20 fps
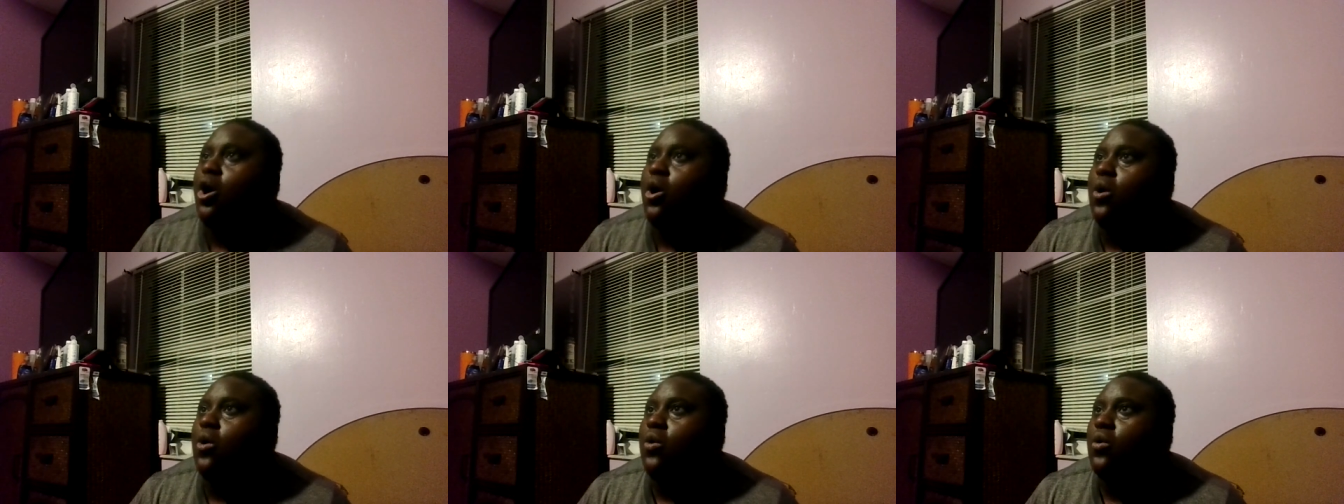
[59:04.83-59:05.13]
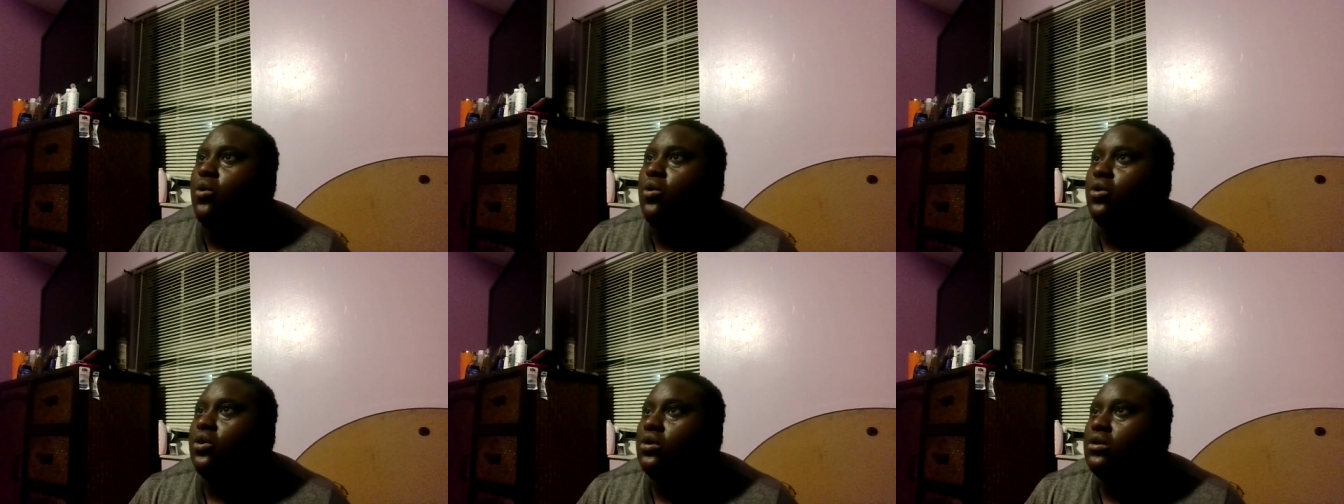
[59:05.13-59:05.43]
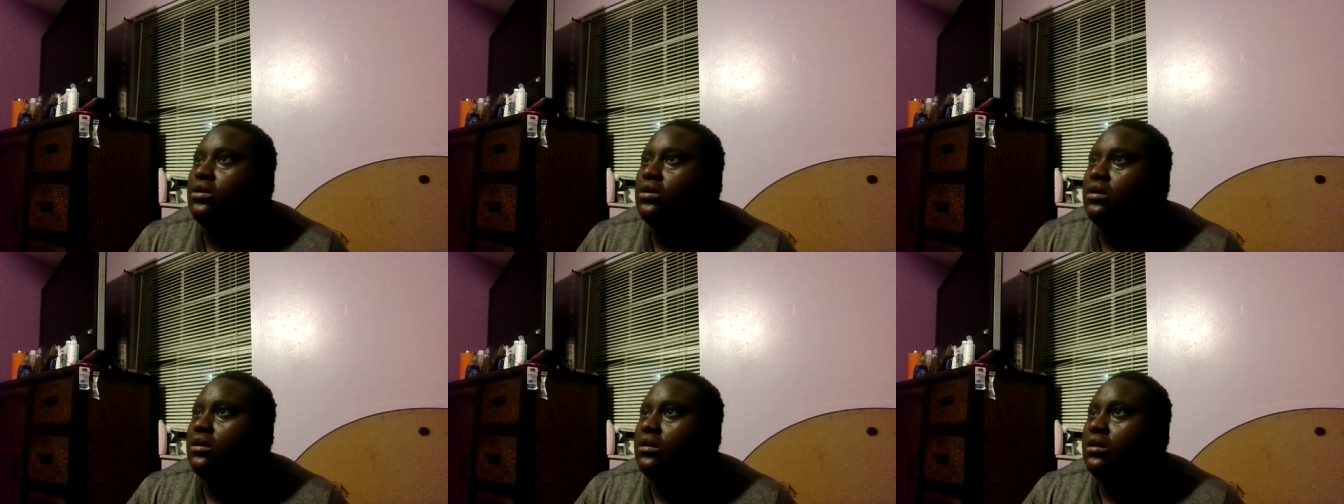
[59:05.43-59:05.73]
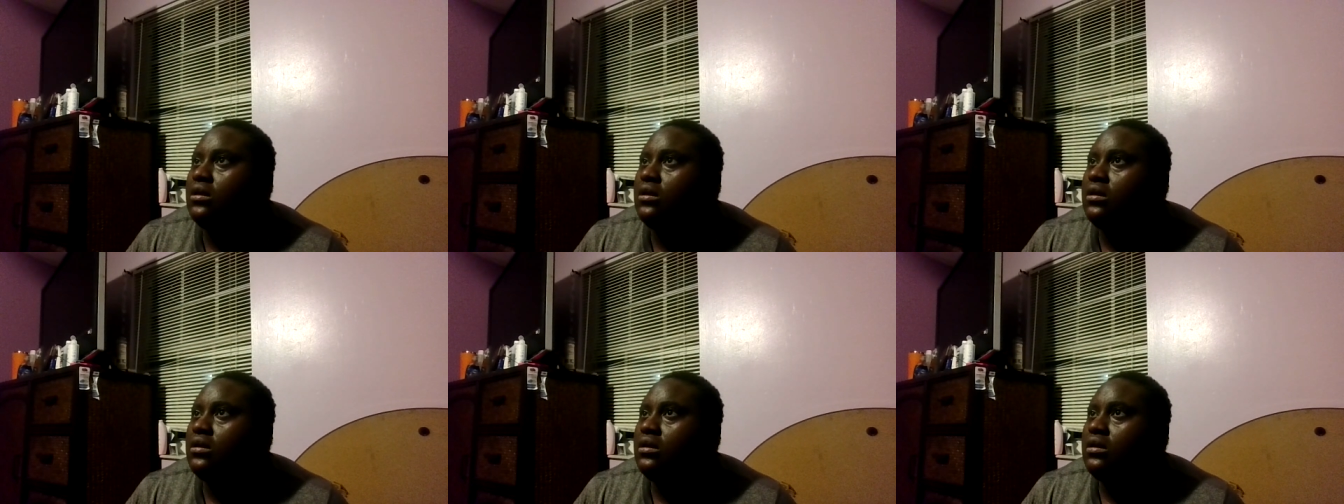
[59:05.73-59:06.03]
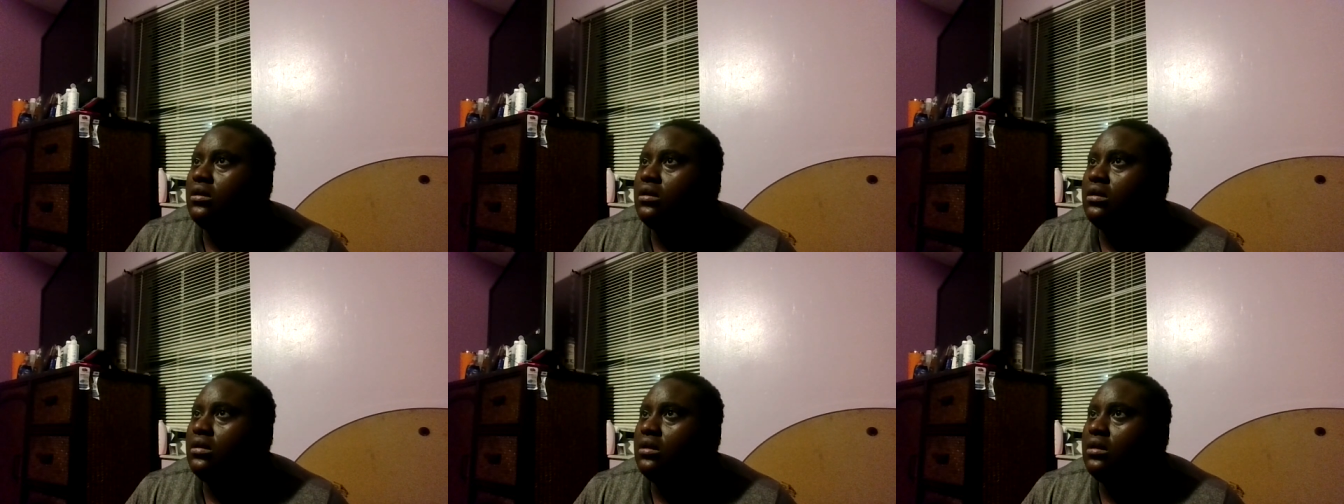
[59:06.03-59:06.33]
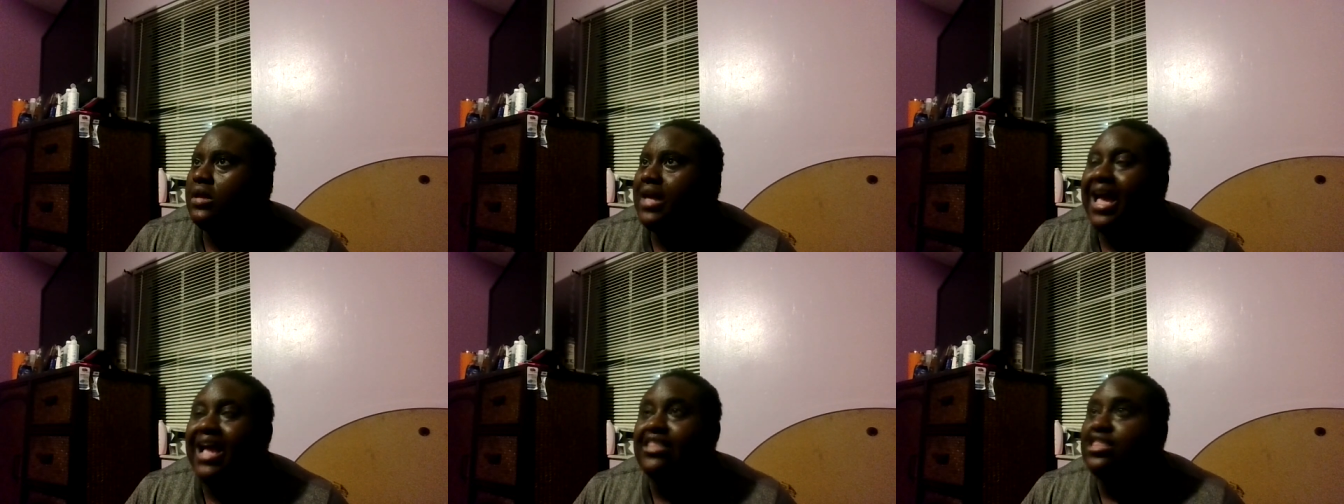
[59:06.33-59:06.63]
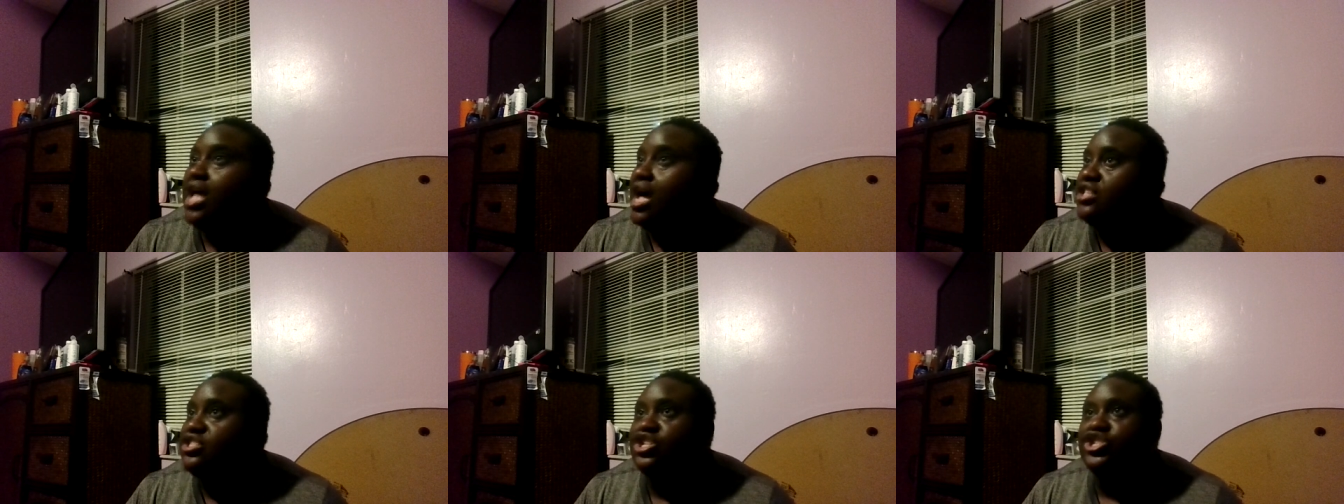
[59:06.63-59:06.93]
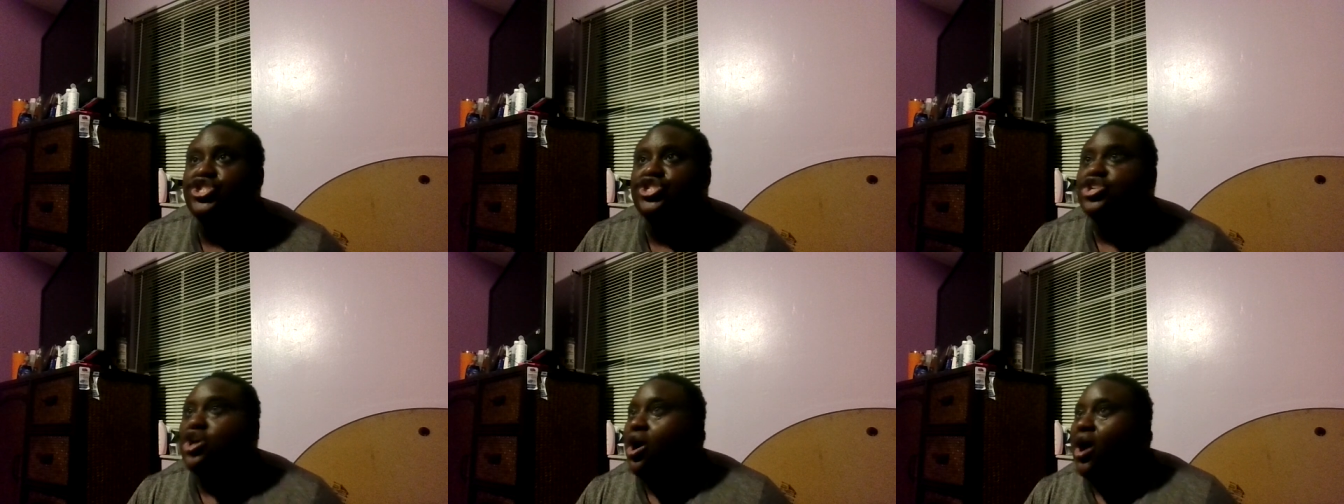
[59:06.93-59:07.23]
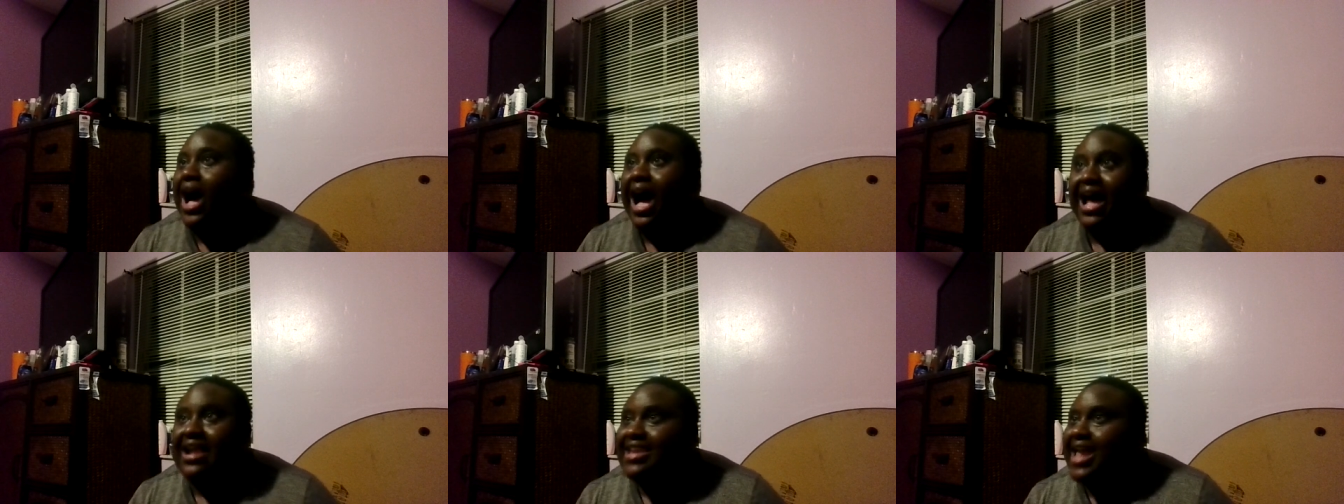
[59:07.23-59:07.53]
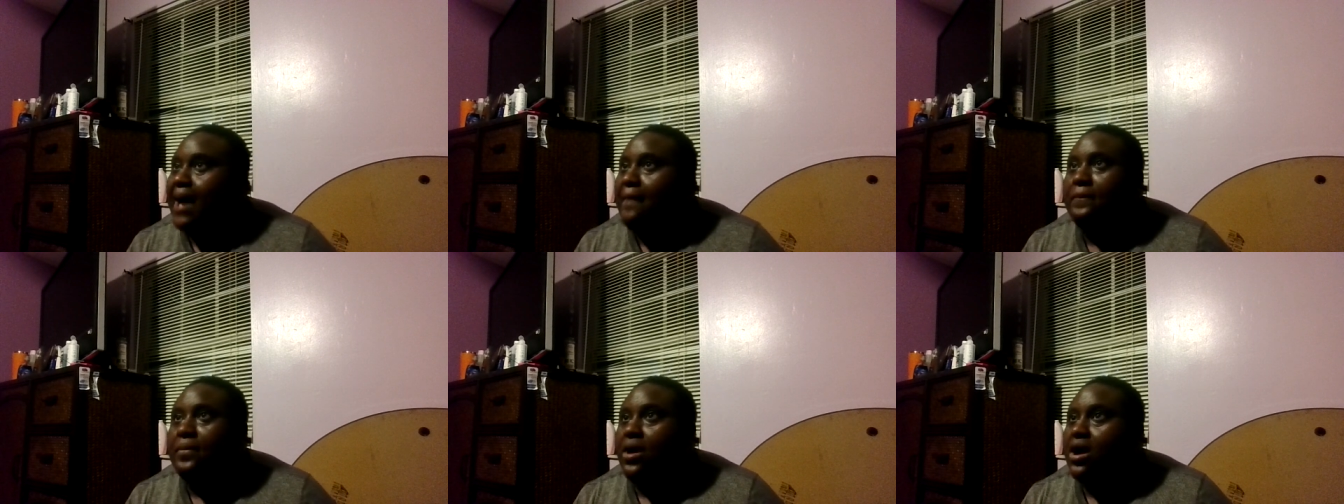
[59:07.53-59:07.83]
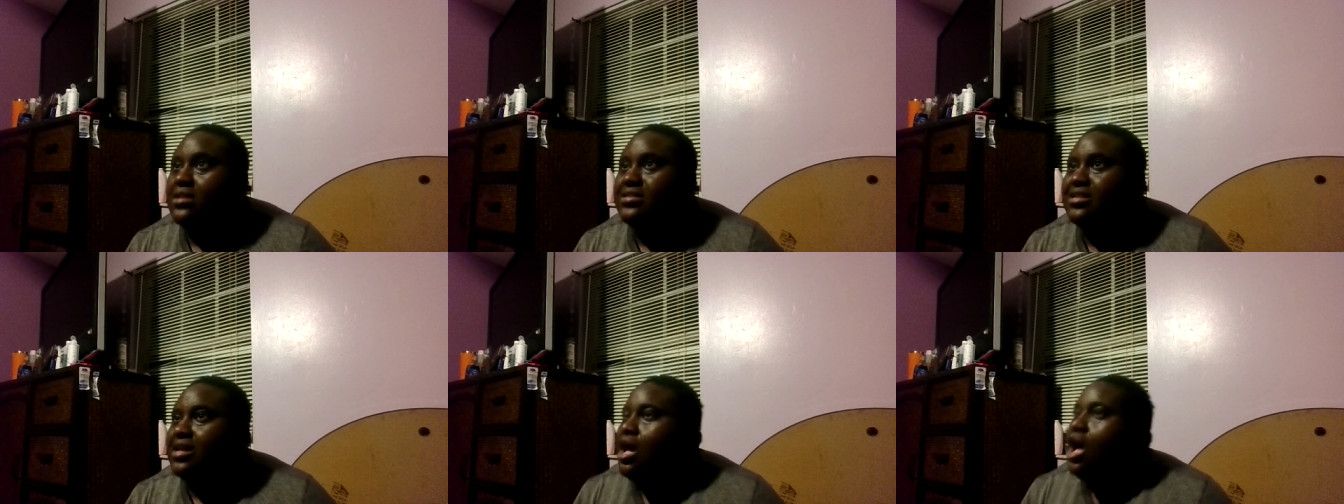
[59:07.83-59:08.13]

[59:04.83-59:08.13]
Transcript: Disability but it doesn't show on that person.